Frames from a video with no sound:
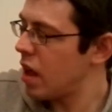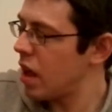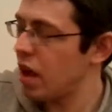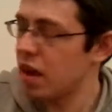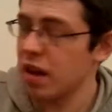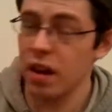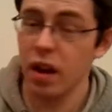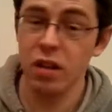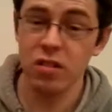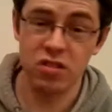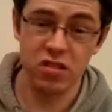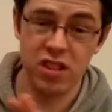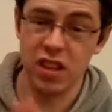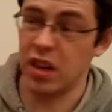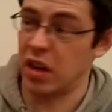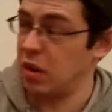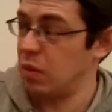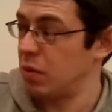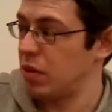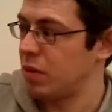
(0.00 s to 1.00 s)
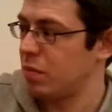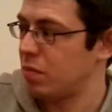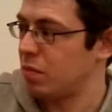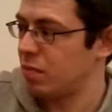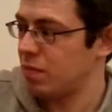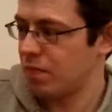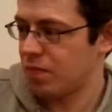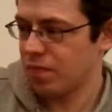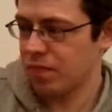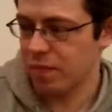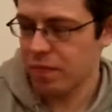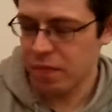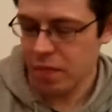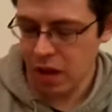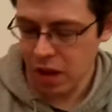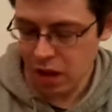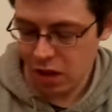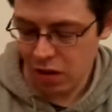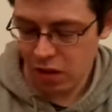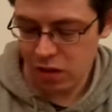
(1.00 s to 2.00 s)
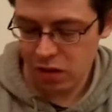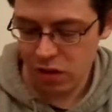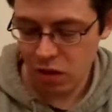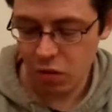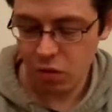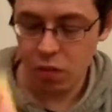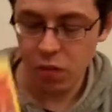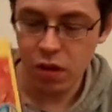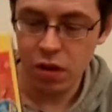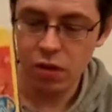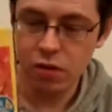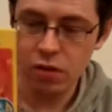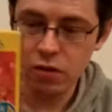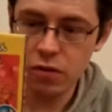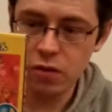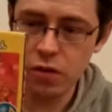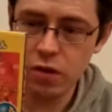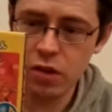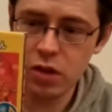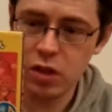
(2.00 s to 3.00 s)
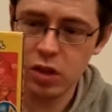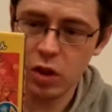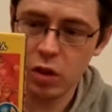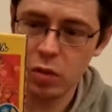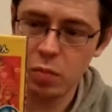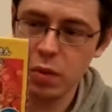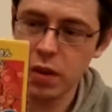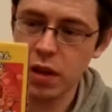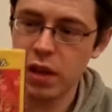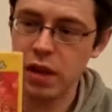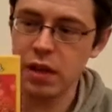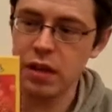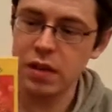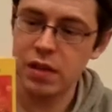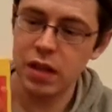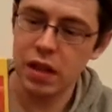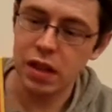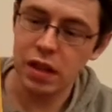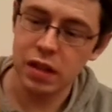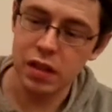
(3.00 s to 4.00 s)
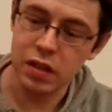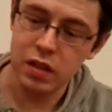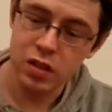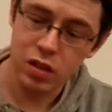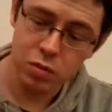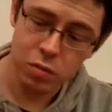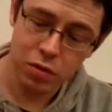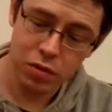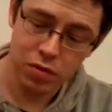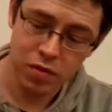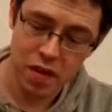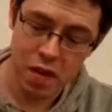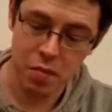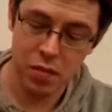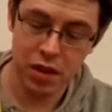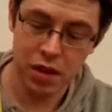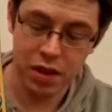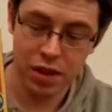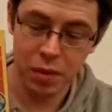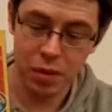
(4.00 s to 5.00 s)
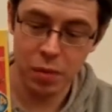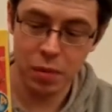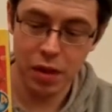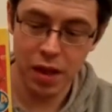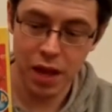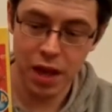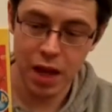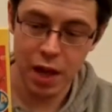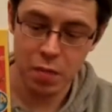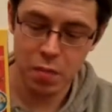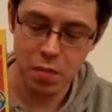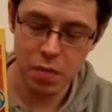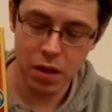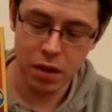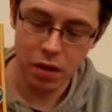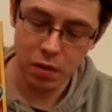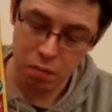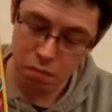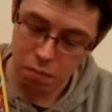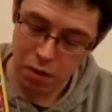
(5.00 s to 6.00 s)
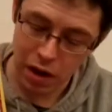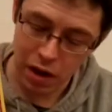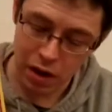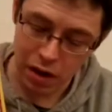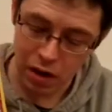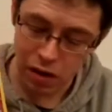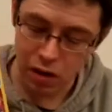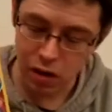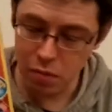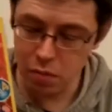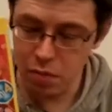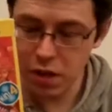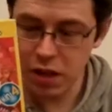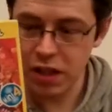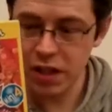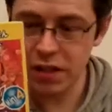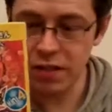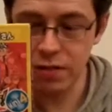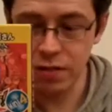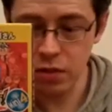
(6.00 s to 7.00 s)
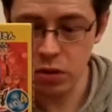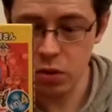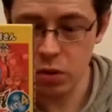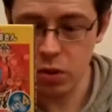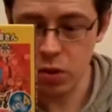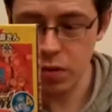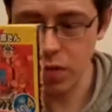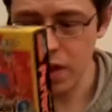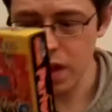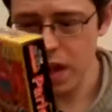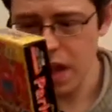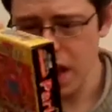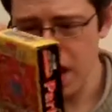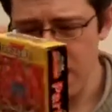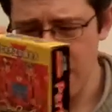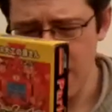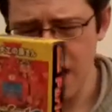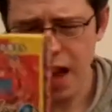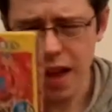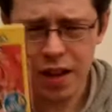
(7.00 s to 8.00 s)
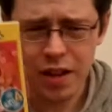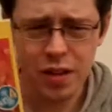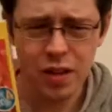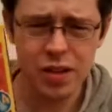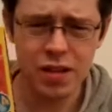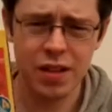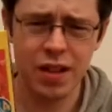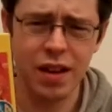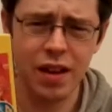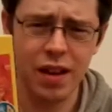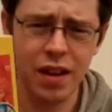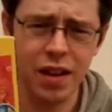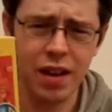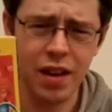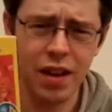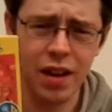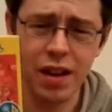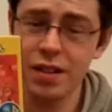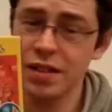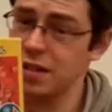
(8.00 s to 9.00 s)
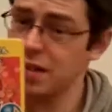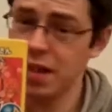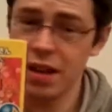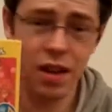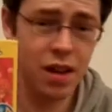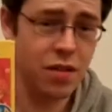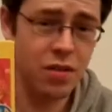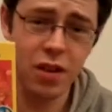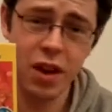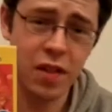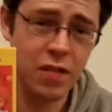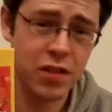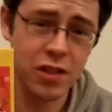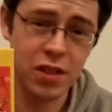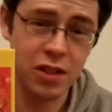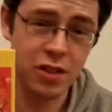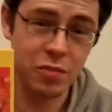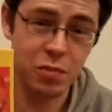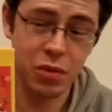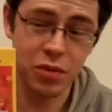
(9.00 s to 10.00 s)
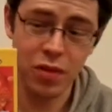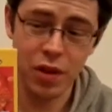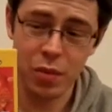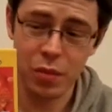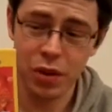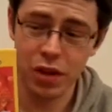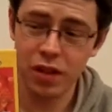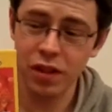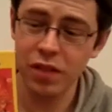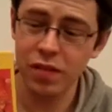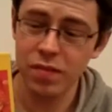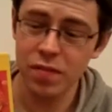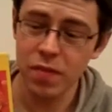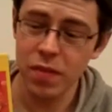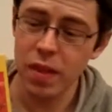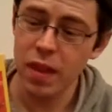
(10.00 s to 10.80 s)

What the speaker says: I'll just get on with them. So, first up is a Super Famicom game, Parlor Mini 4. And as I said, I don't have a Super Famicom,